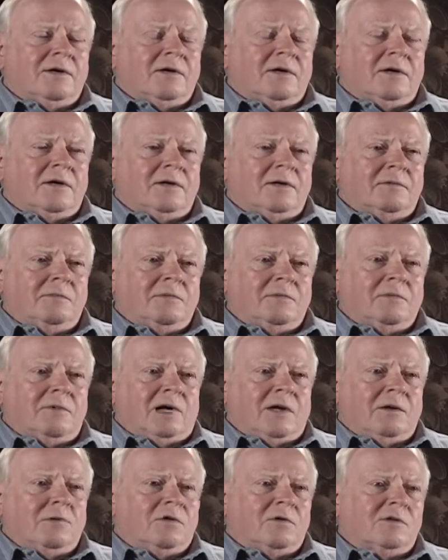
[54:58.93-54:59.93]
I,
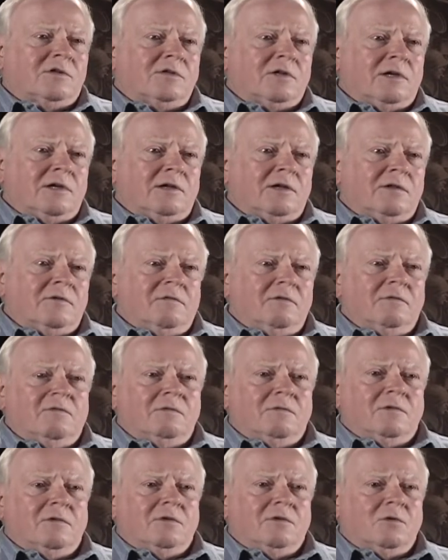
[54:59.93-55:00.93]
I would say
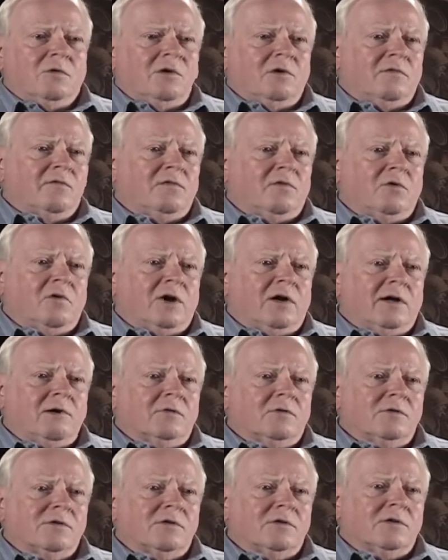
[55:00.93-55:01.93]
three or four
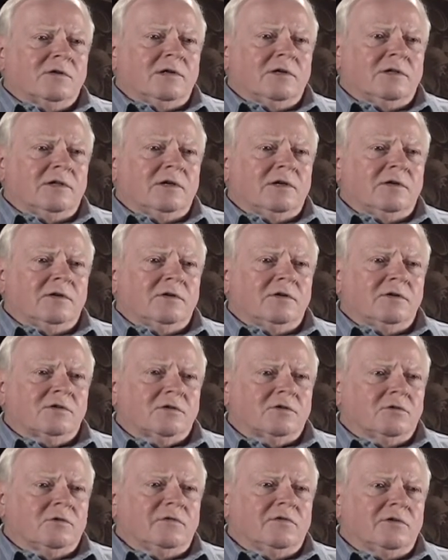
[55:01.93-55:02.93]
uncles in the
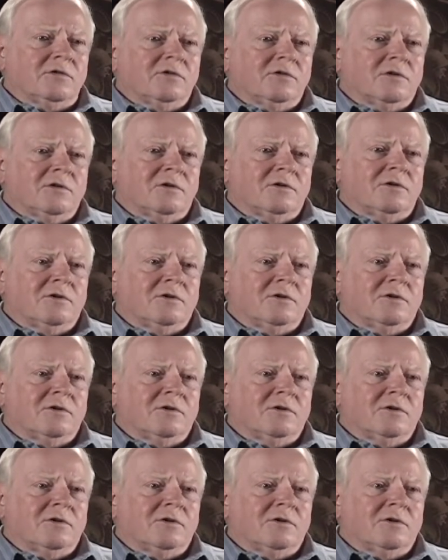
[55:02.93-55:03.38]
service.